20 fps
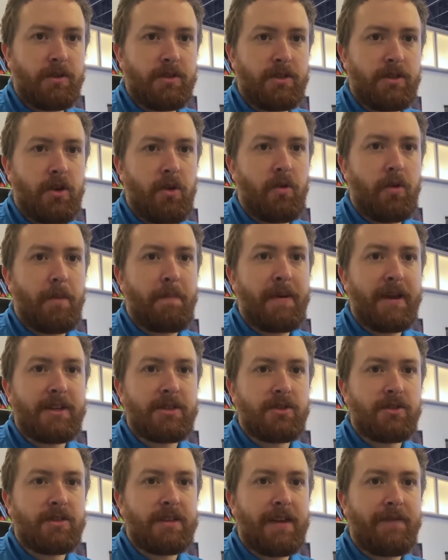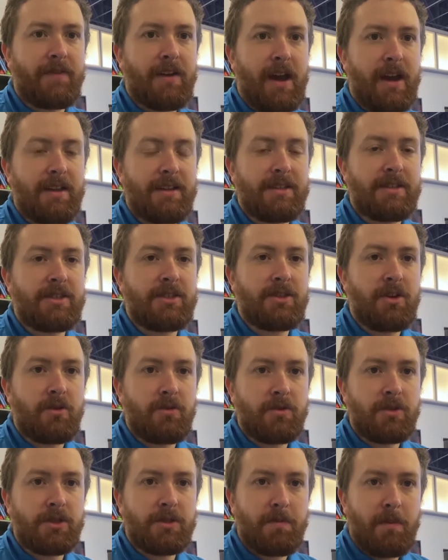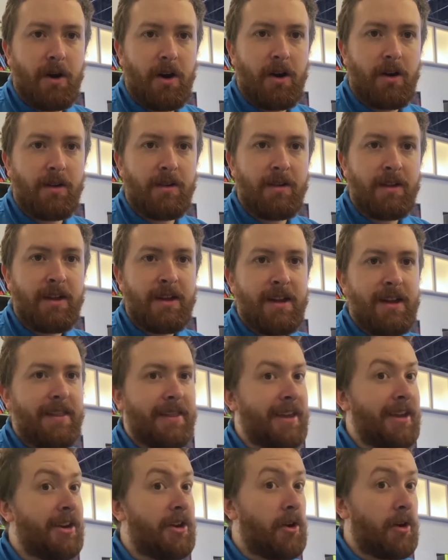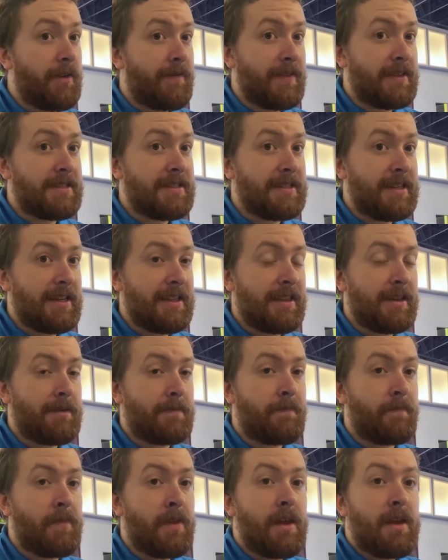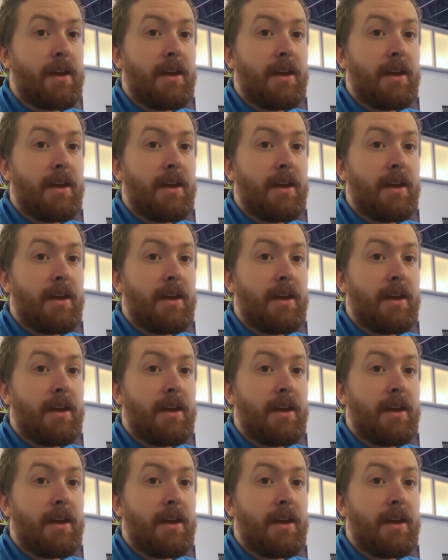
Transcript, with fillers: So the pixels have gotten so small that you don't even see them.